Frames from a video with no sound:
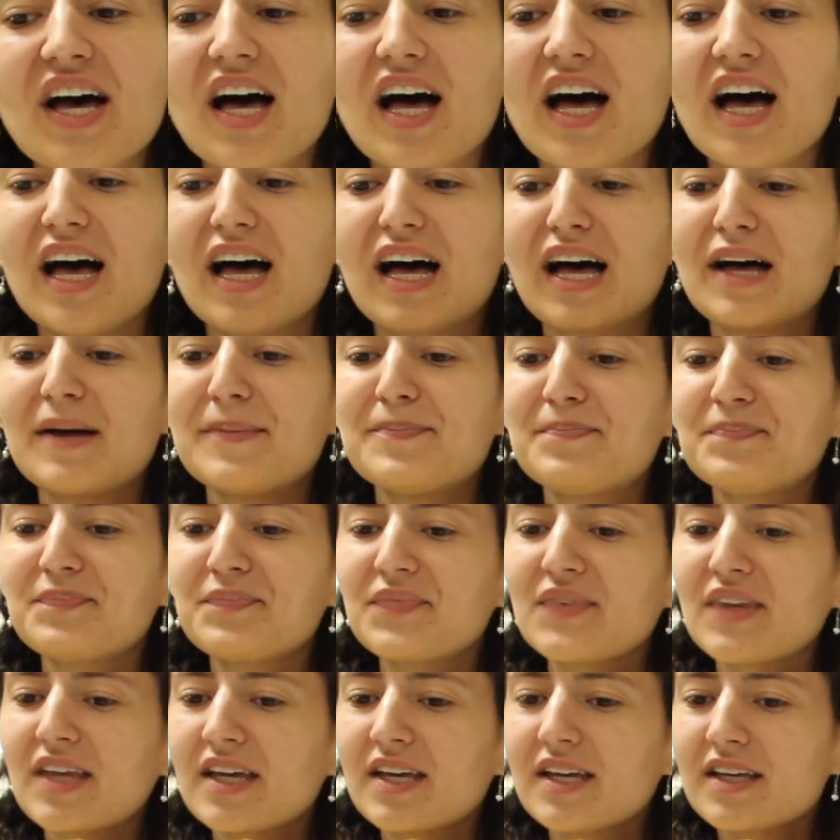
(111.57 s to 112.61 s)

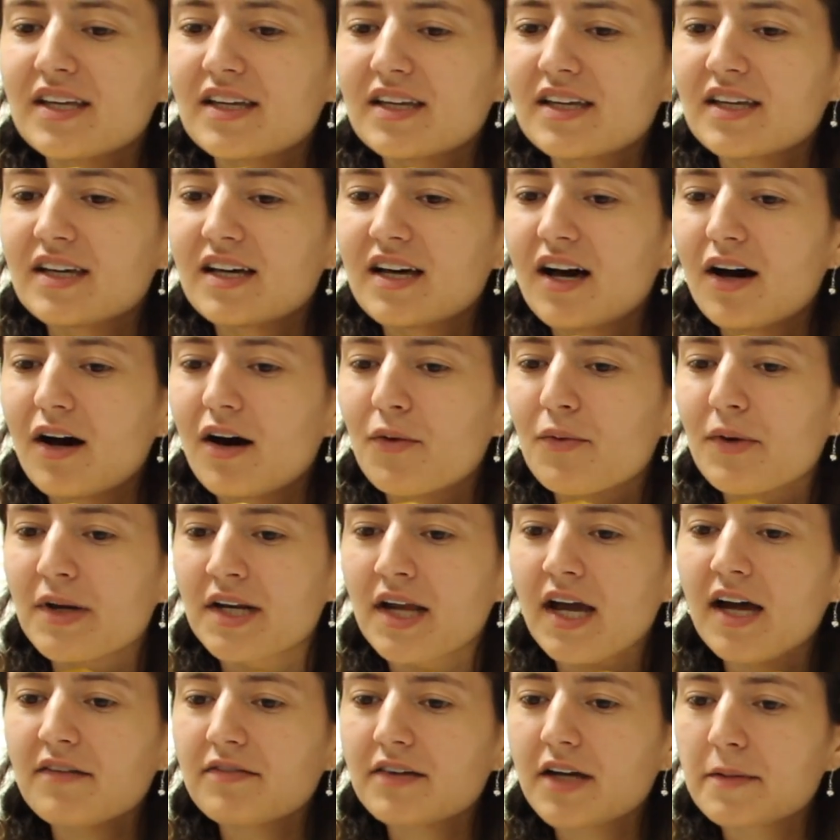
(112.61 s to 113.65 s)

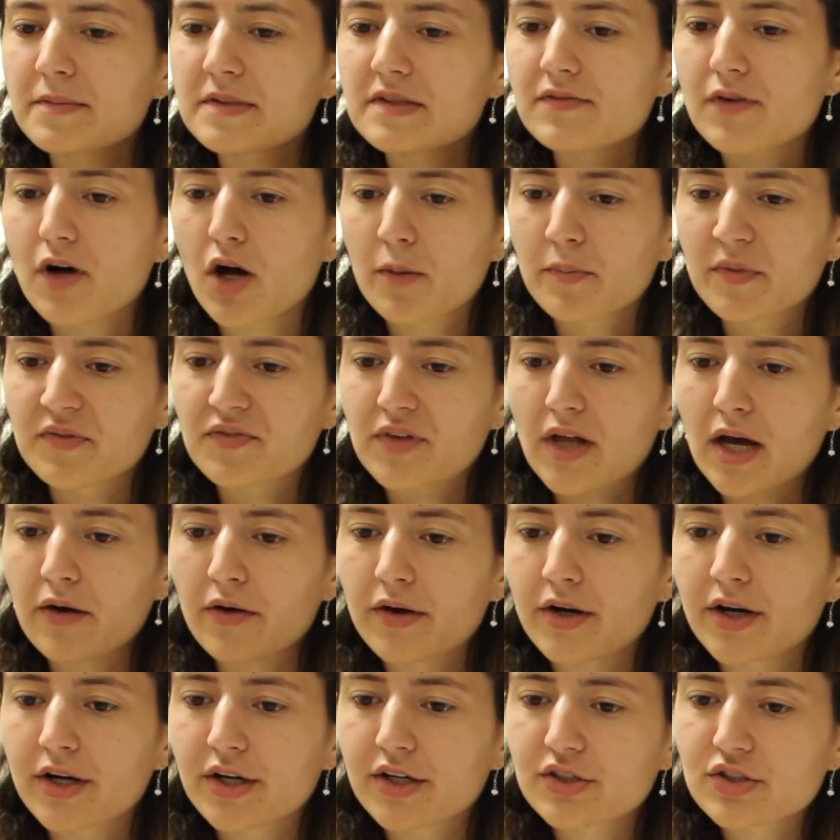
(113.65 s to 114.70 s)
1.5 cups of almond
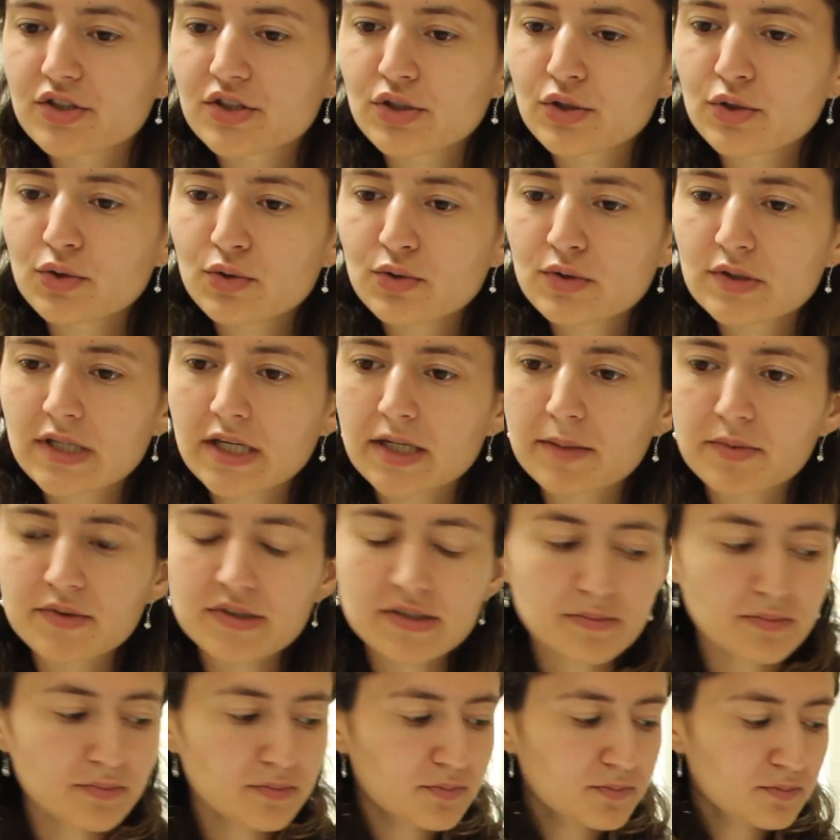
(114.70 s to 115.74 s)
flour, 2
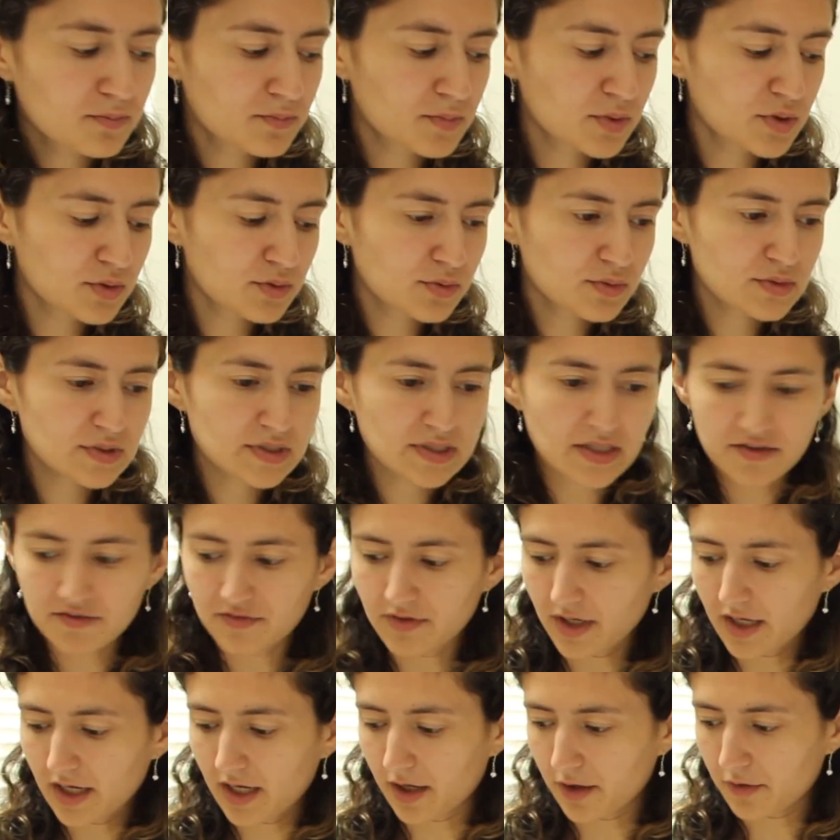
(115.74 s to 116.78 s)
tablespoons of
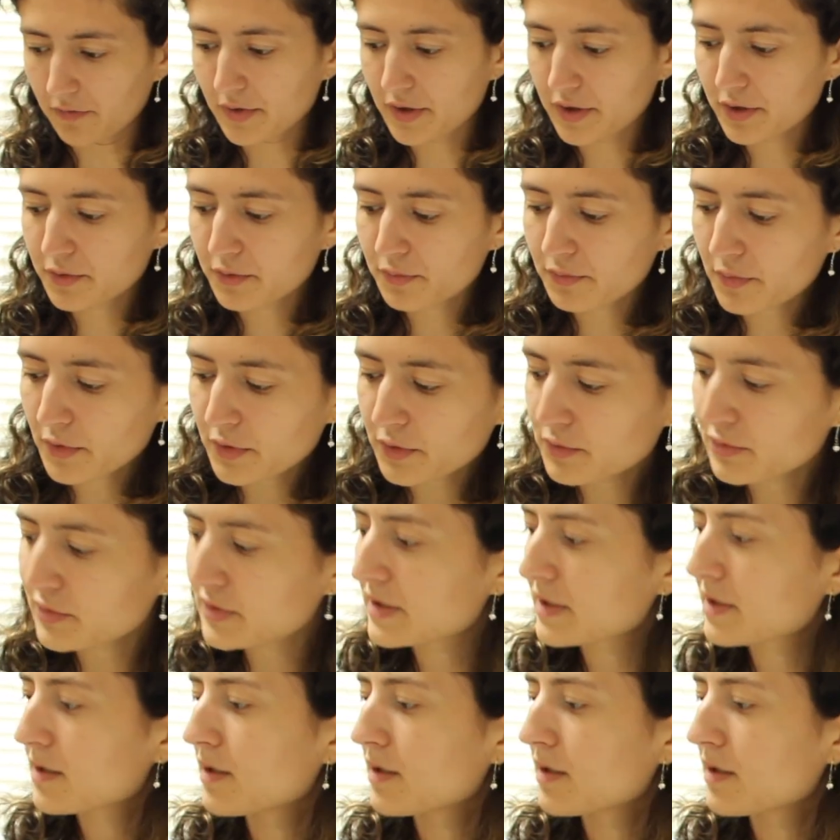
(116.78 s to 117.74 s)
arrowroot